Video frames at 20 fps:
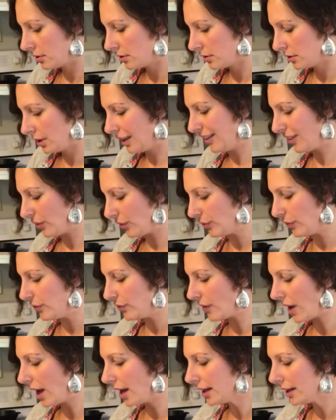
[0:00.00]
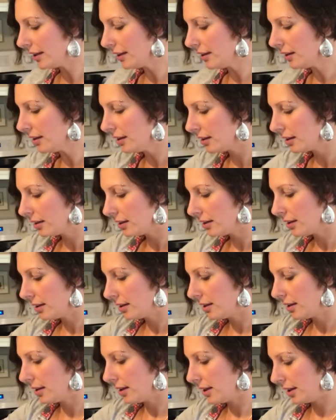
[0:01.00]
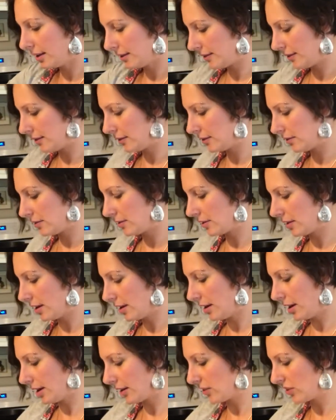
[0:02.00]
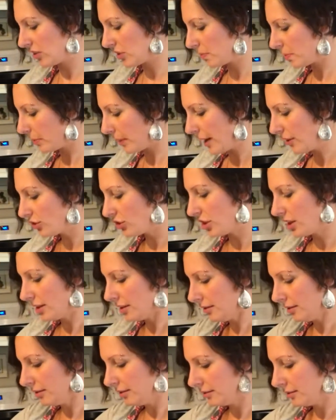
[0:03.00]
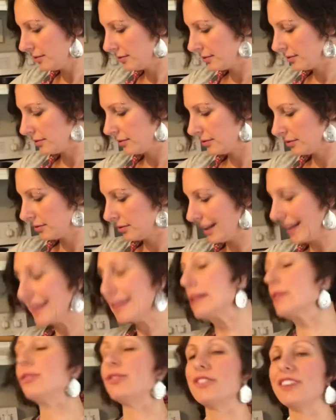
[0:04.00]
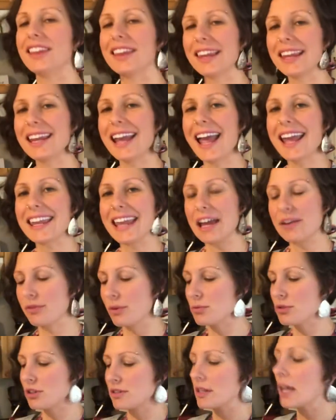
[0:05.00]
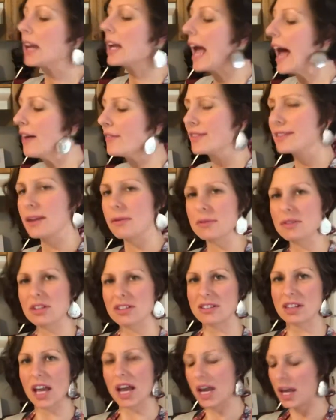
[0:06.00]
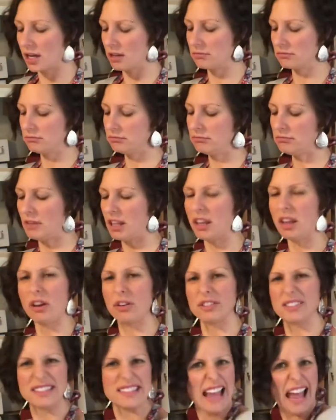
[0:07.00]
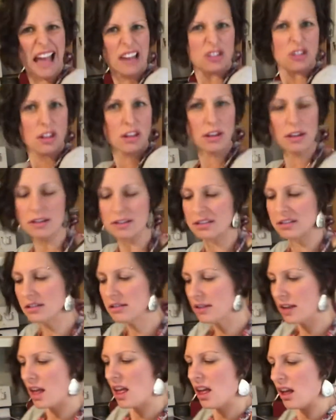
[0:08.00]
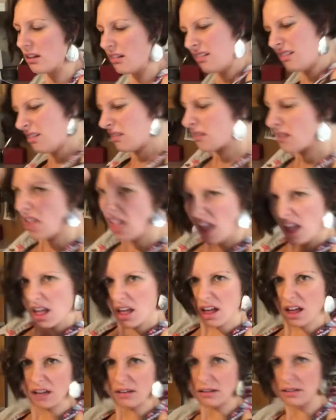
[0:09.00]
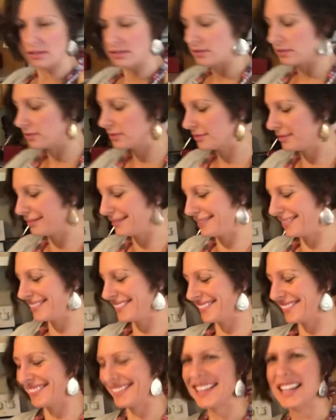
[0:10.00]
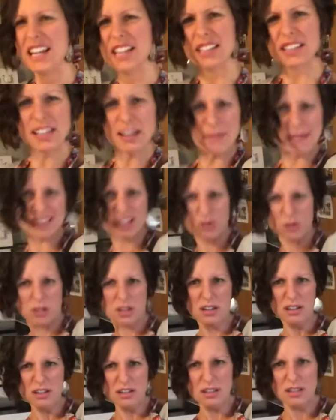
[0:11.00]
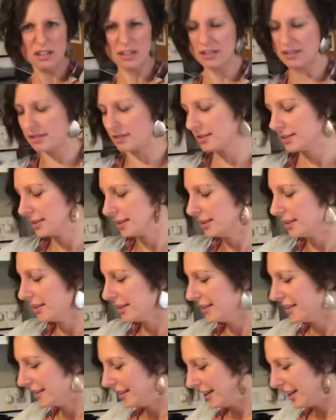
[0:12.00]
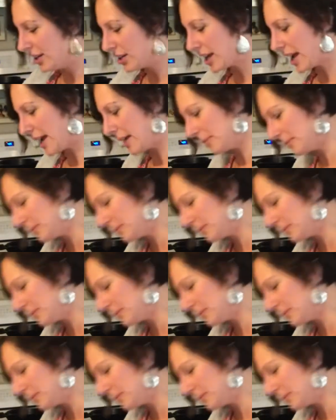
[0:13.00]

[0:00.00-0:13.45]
It's fun, it's expression. Like the feeling I get from just like having something just like, a little dash of this, oh yeah. It's gonna be so good. Okay,